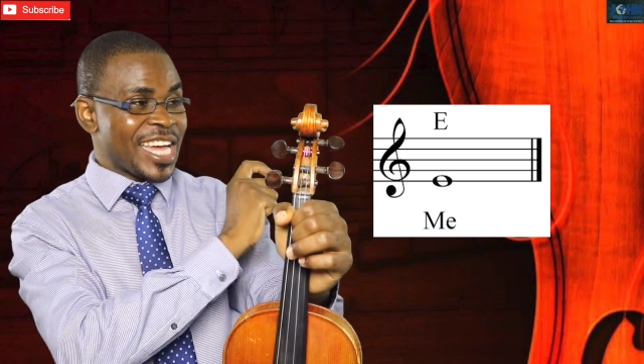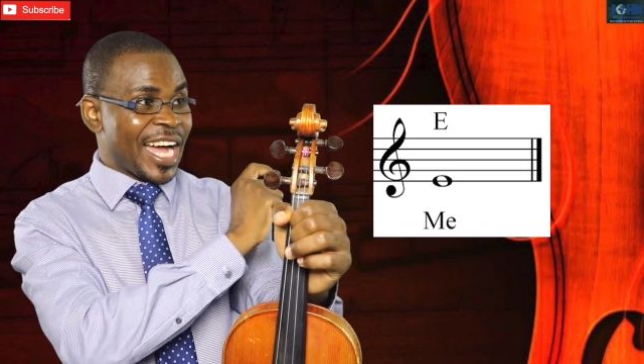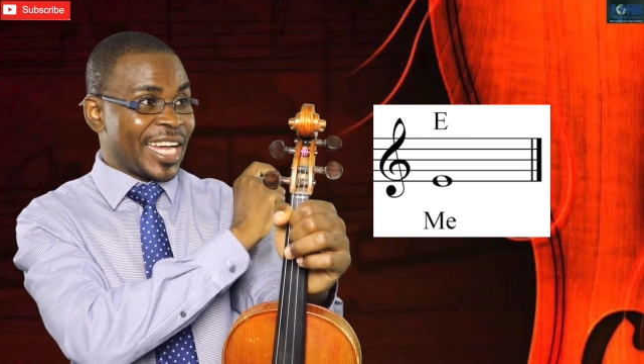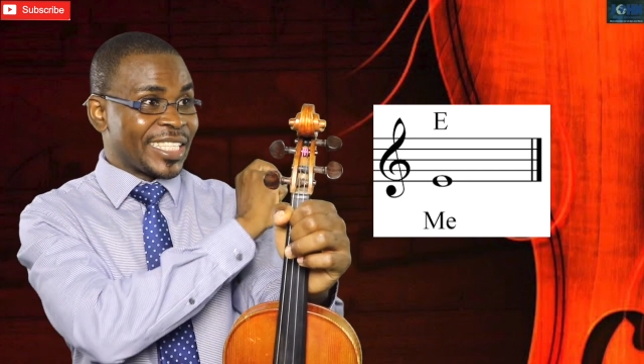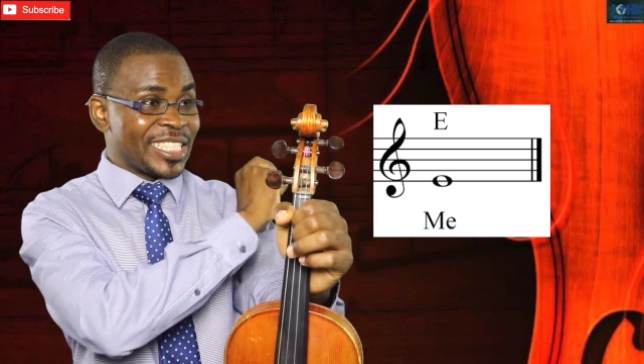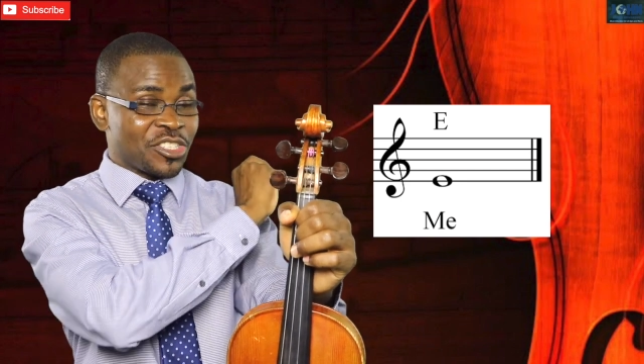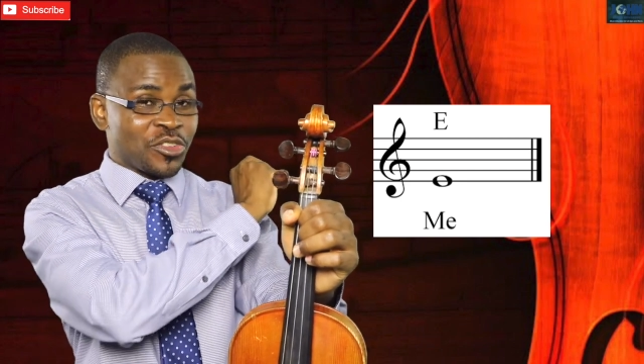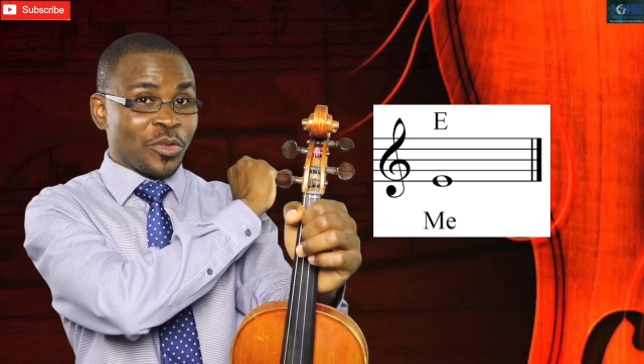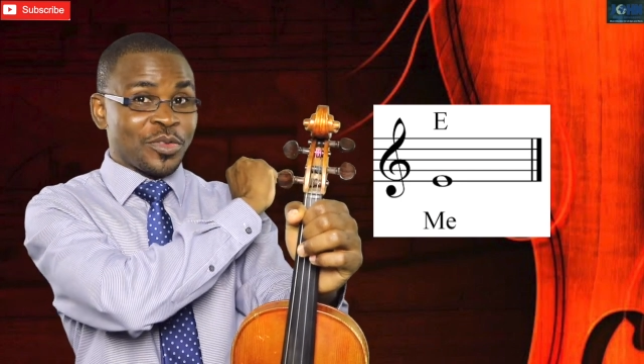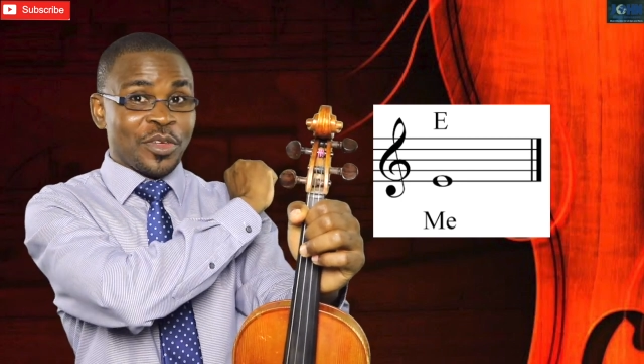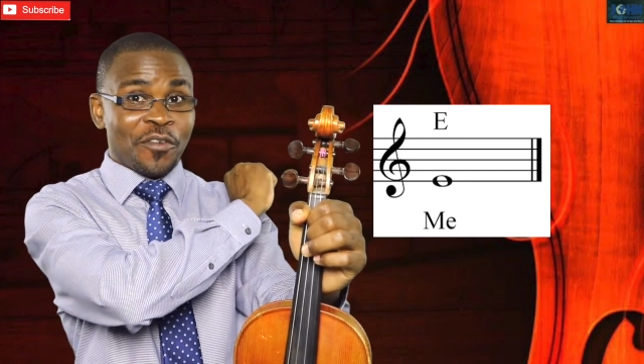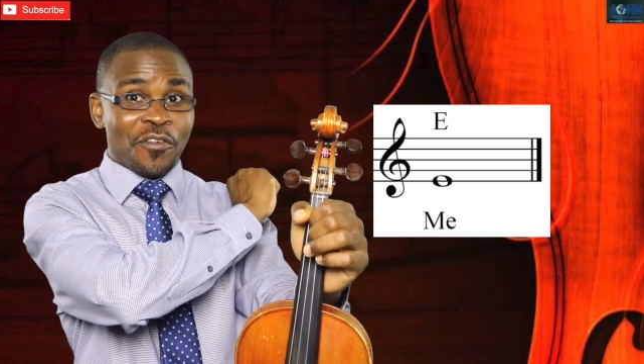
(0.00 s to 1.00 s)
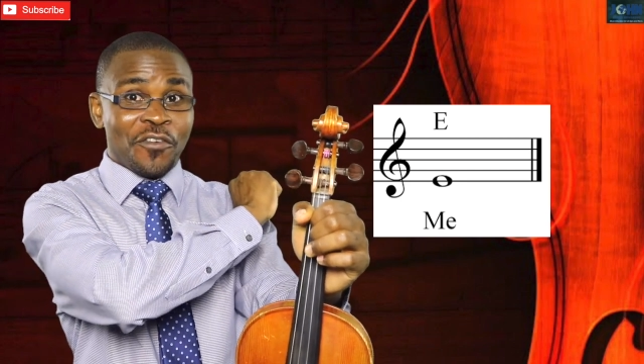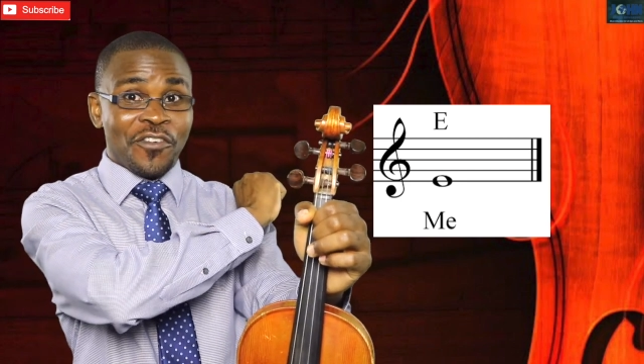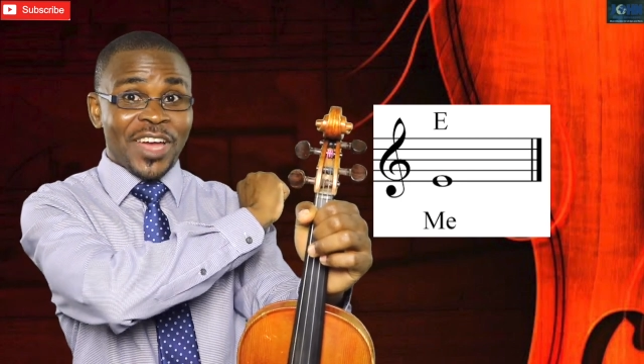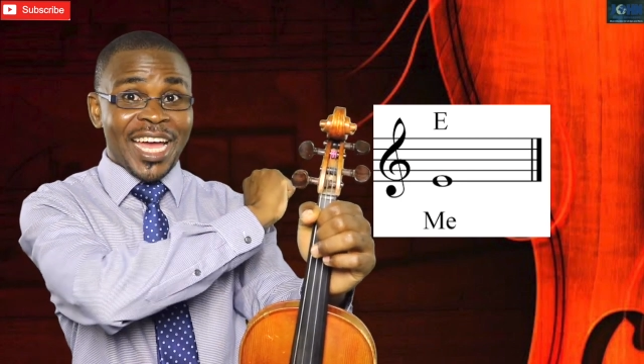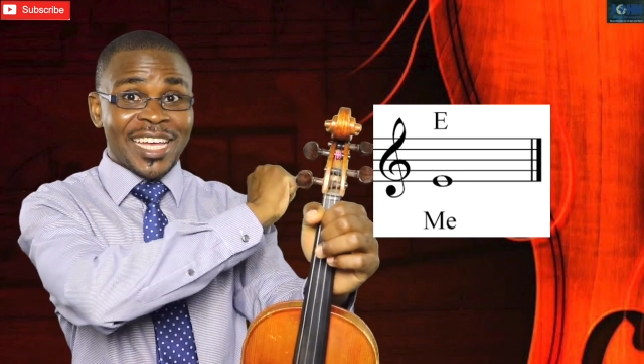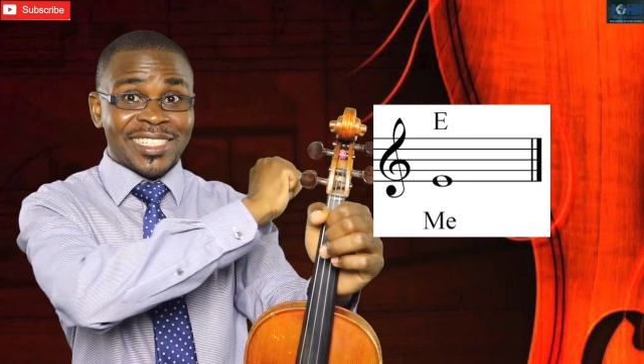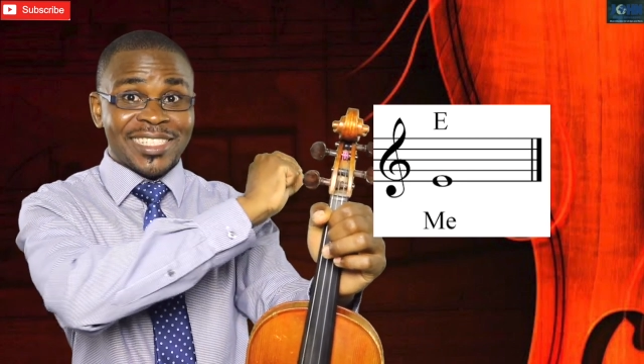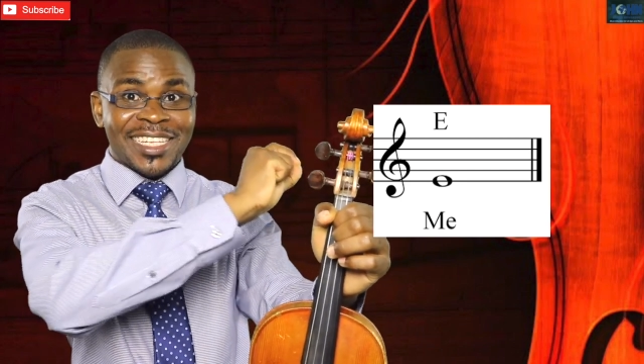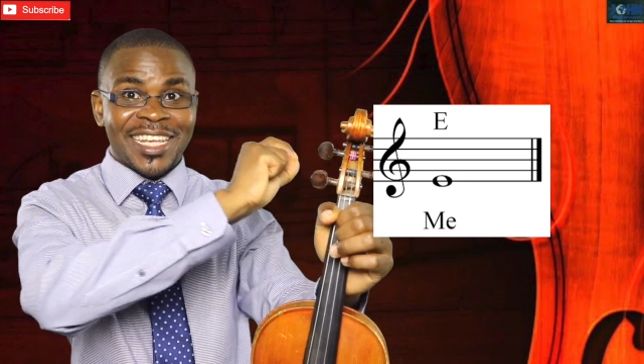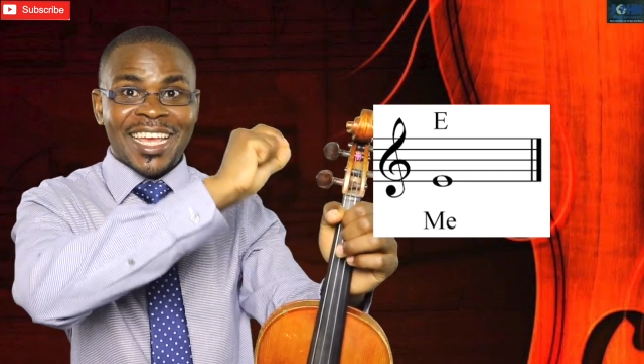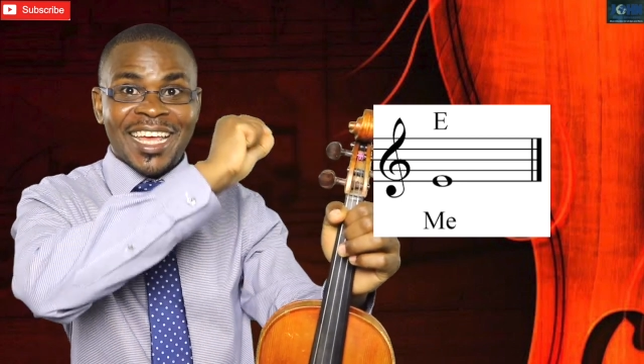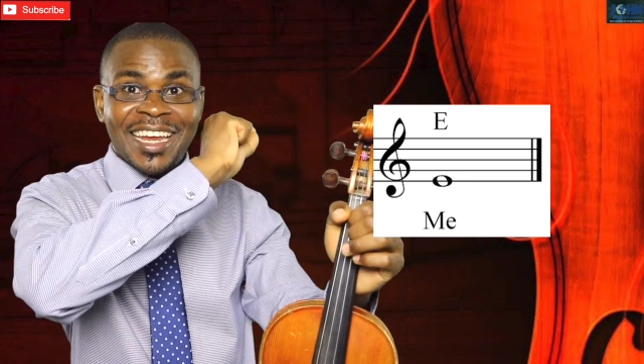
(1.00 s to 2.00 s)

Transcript: and it's on the first